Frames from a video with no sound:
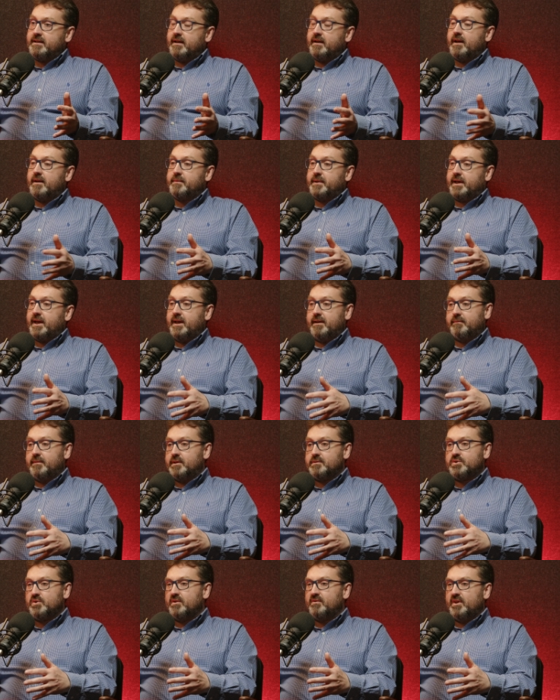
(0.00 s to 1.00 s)
And I became
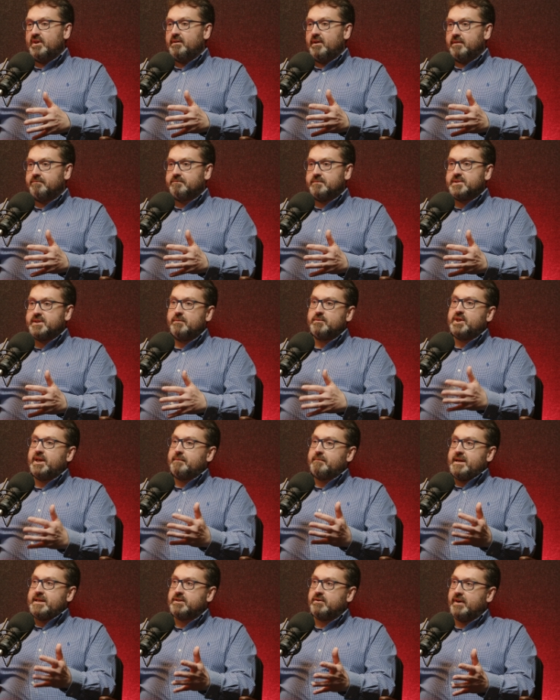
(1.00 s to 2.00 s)
a sort of a
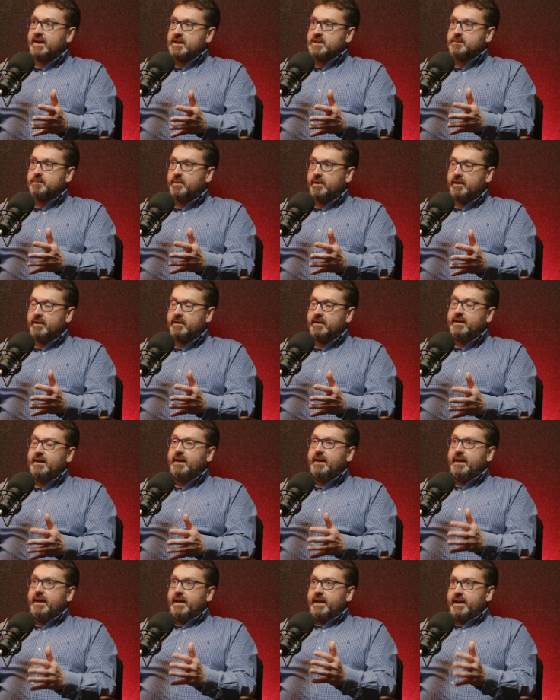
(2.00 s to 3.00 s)
subject matter expert
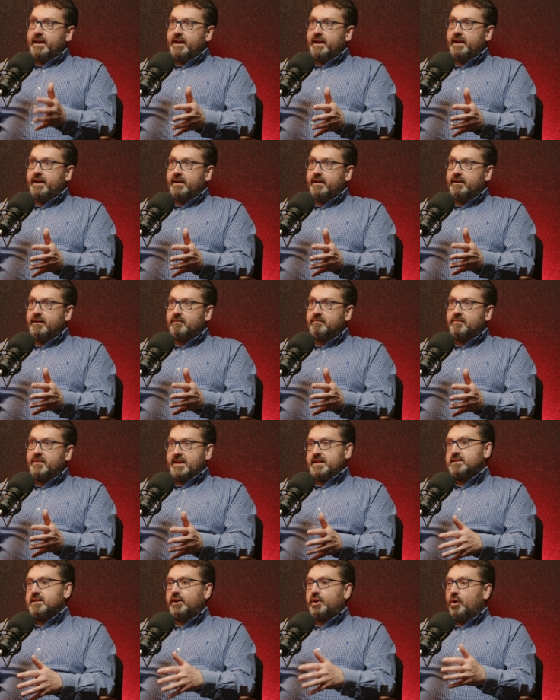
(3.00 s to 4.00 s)
in
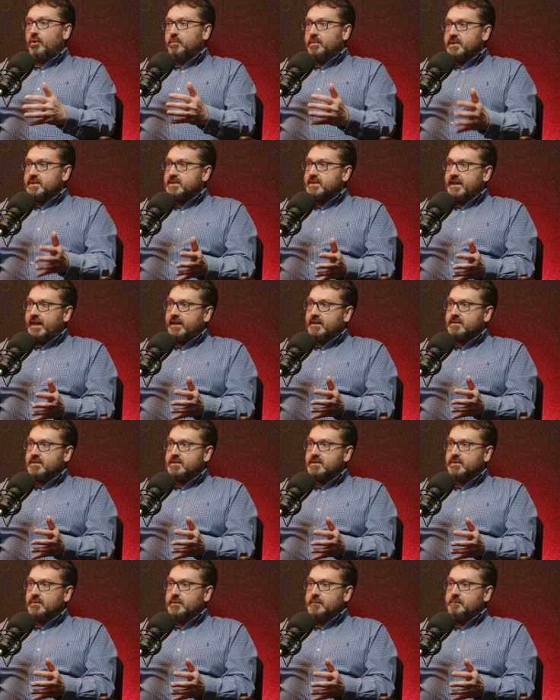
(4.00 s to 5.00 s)
things like OpenStack and
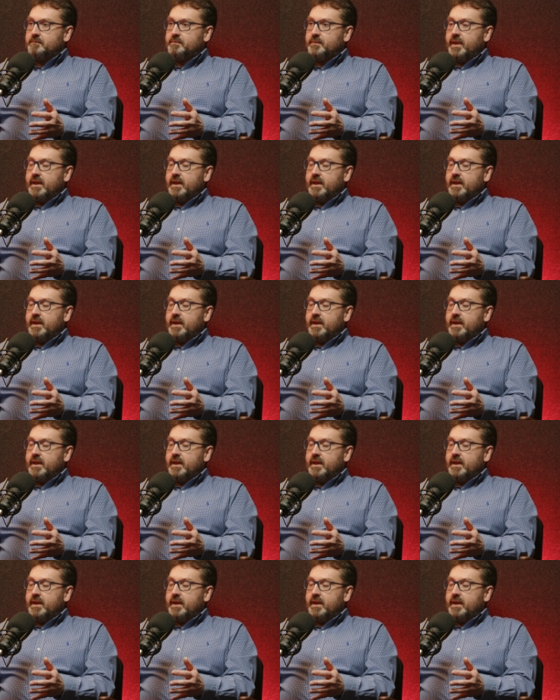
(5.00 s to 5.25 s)
so on.